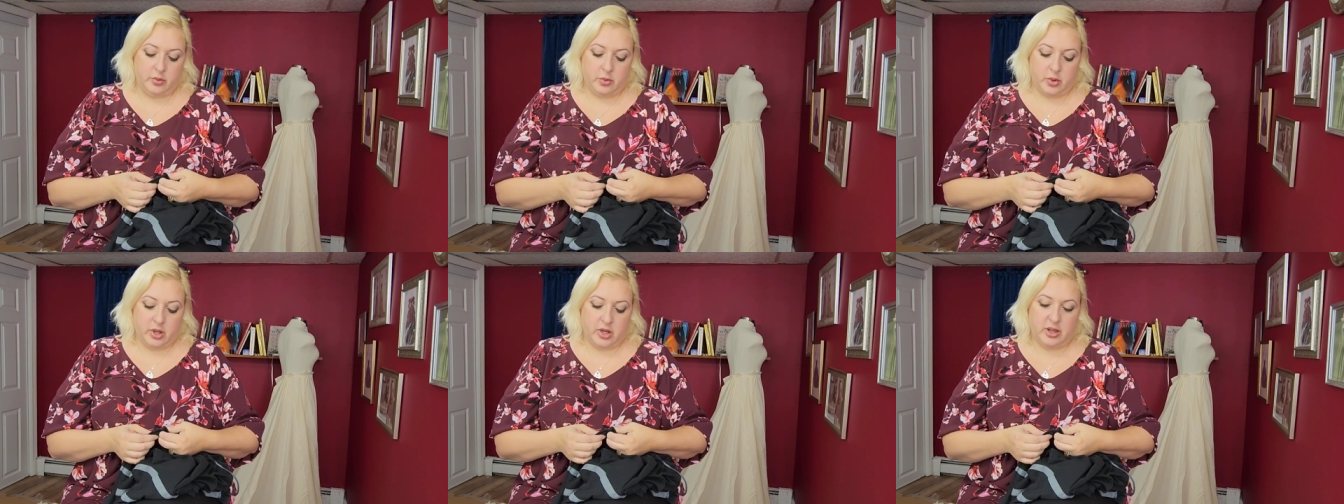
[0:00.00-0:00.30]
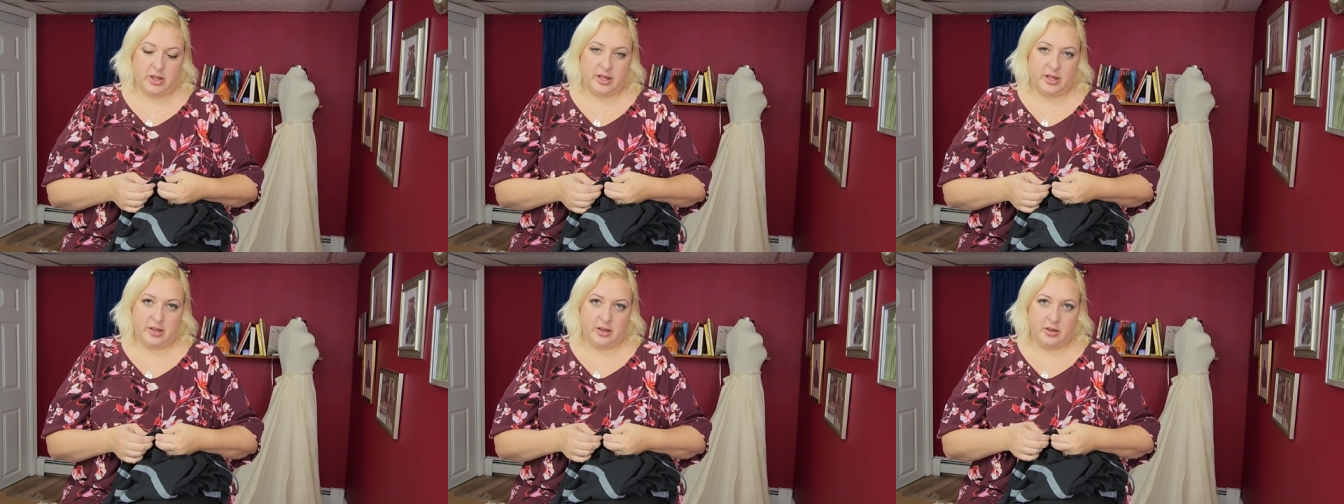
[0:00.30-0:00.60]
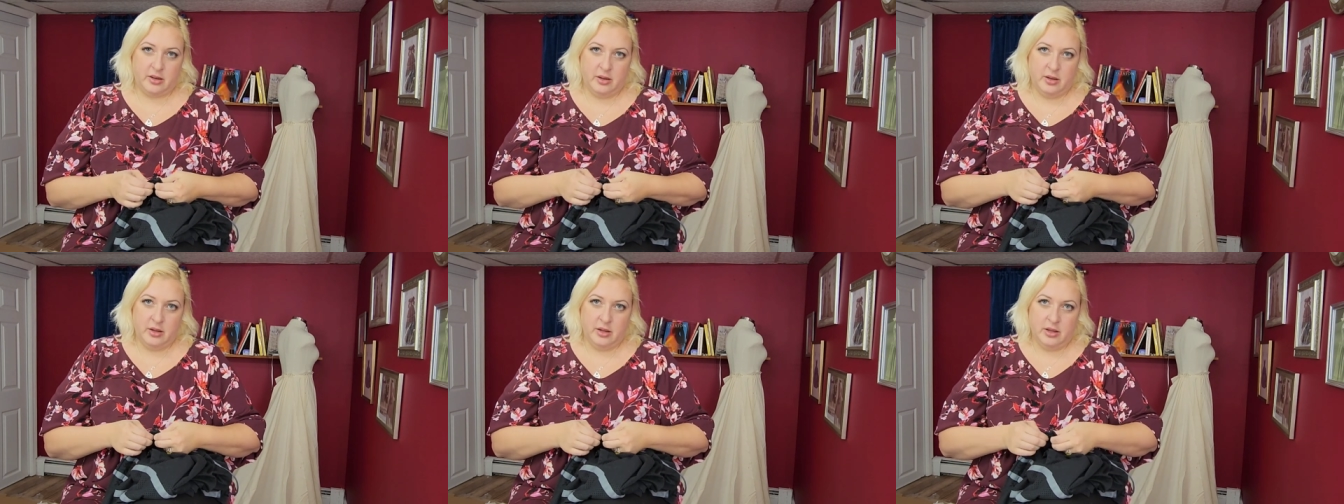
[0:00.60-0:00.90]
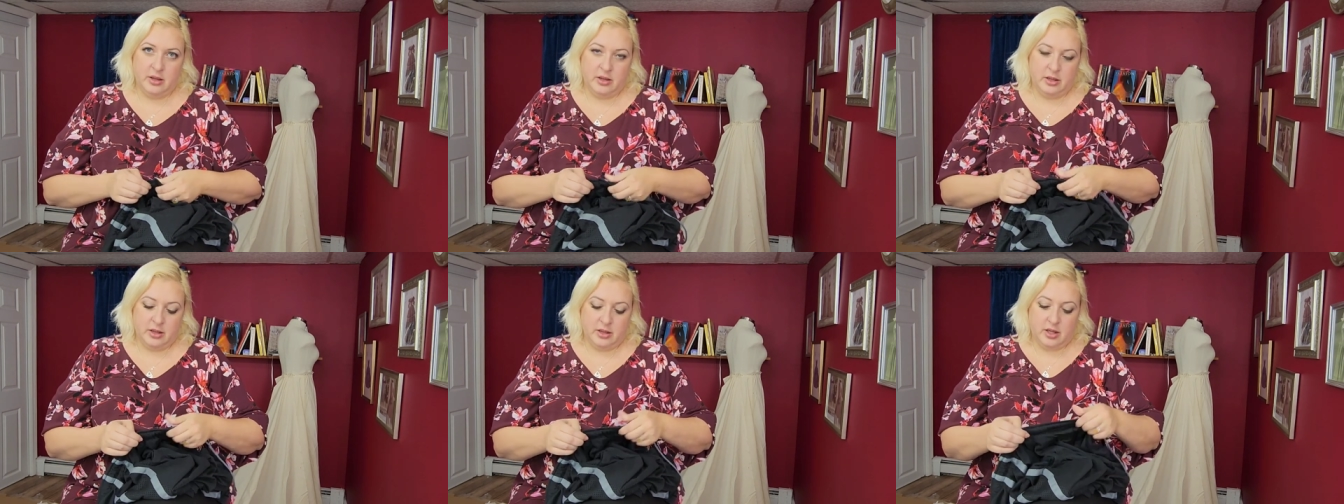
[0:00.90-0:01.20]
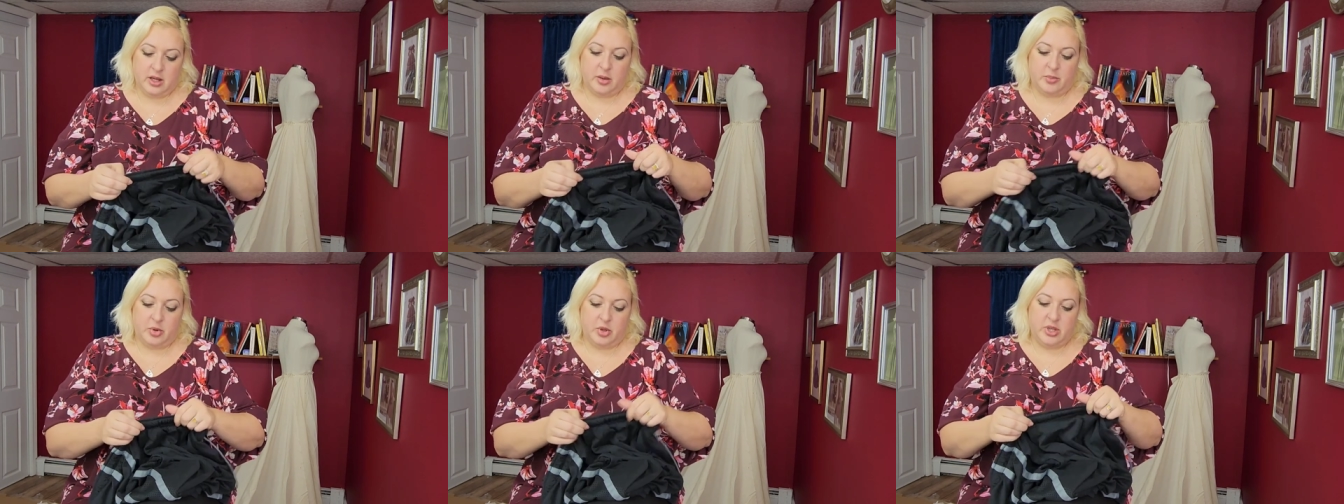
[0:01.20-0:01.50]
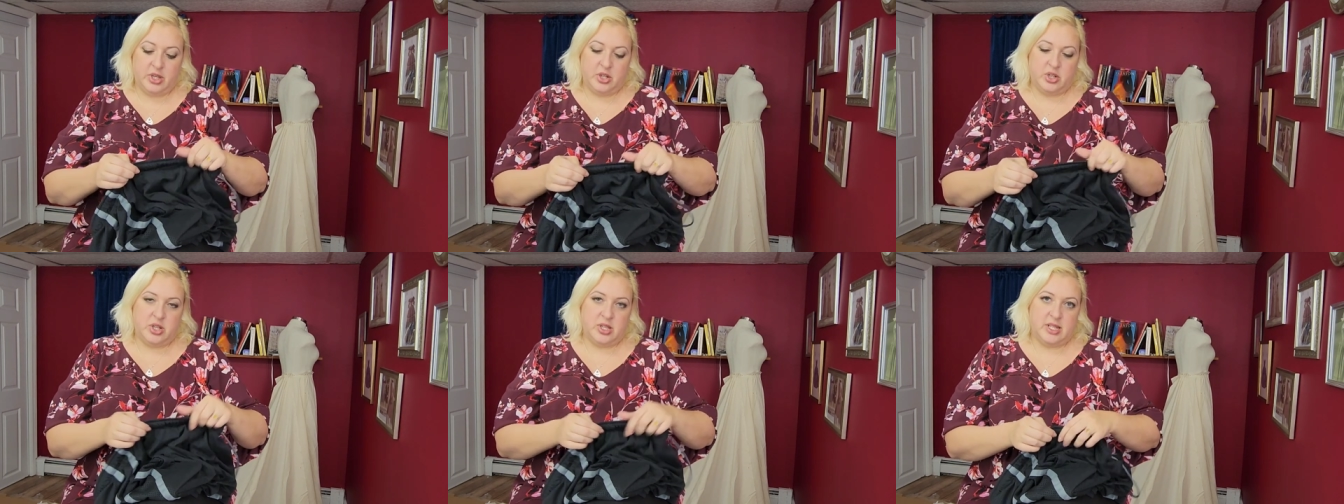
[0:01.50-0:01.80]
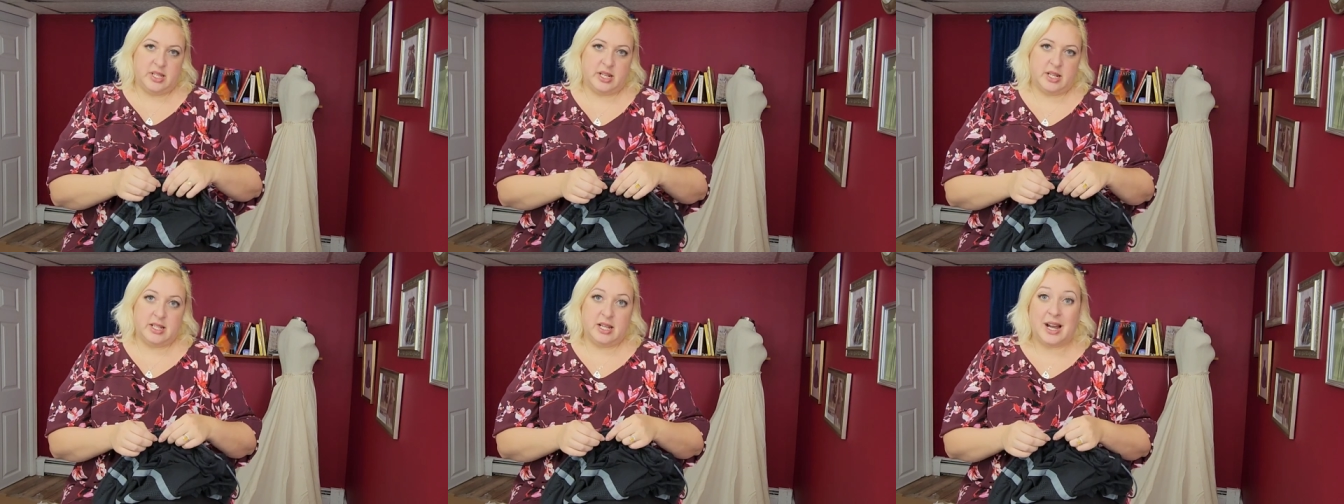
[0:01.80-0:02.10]
work like a couple inches
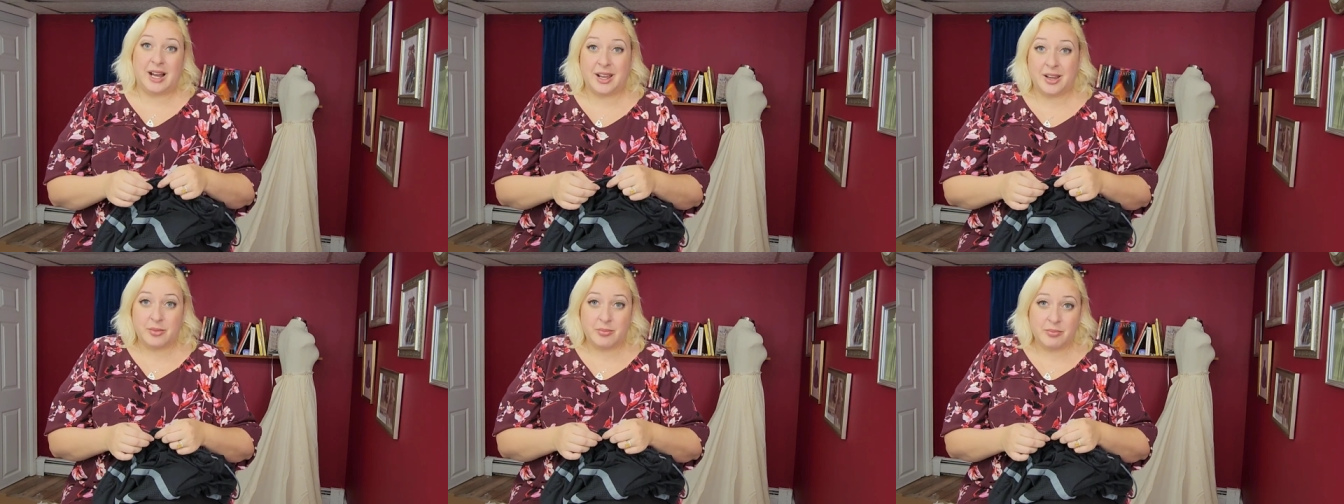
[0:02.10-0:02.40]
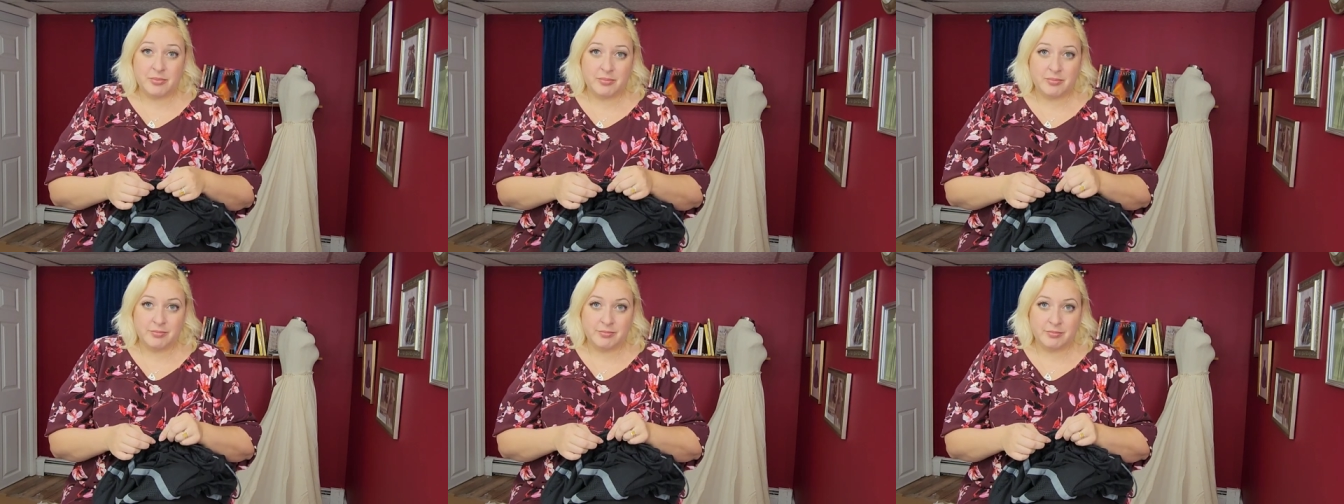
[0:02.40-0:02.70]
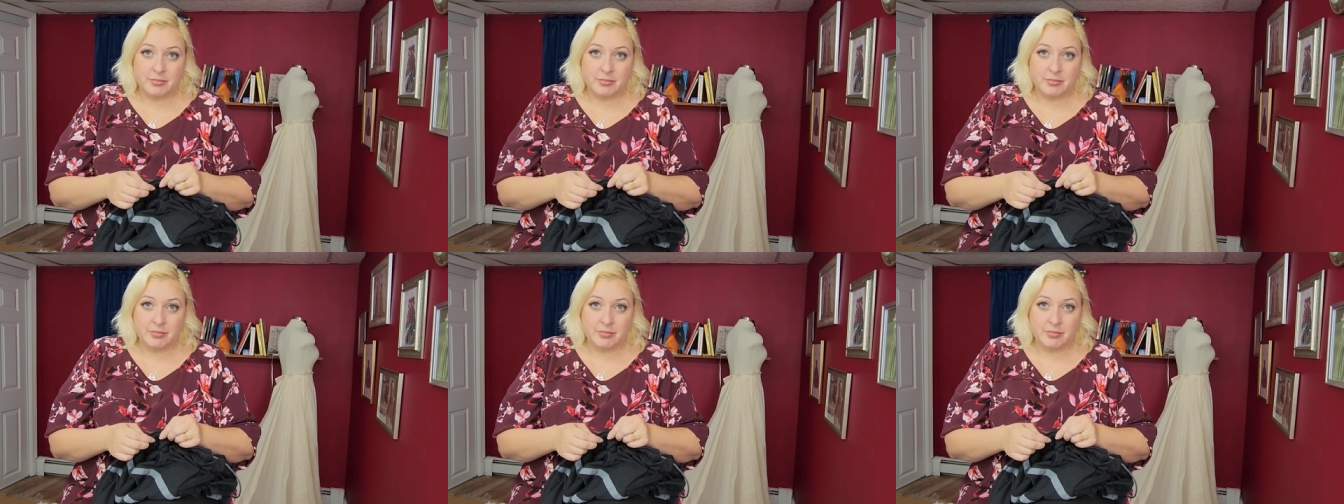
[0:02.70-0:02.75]
at a time.